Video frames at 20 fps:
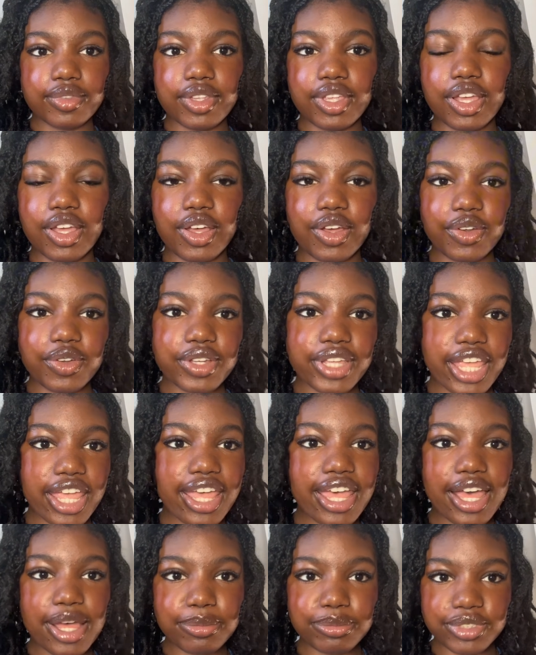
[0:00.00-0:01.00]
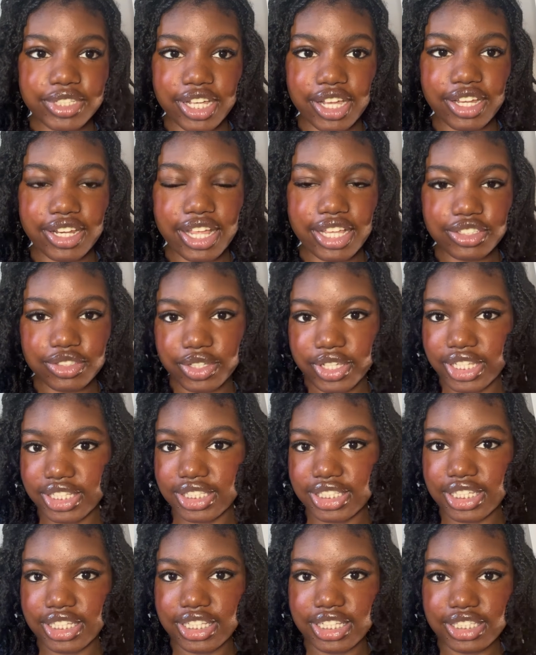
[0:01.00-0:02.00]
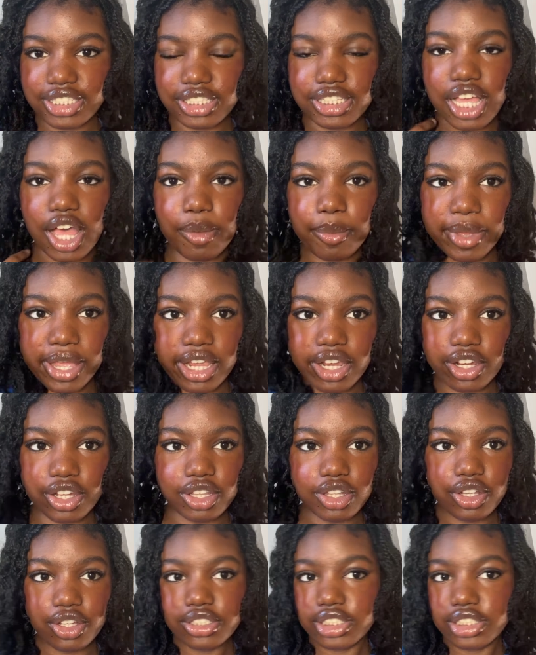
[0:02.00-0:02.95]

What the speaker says: Okay, I'm done. As you can see, this is how my hair looks.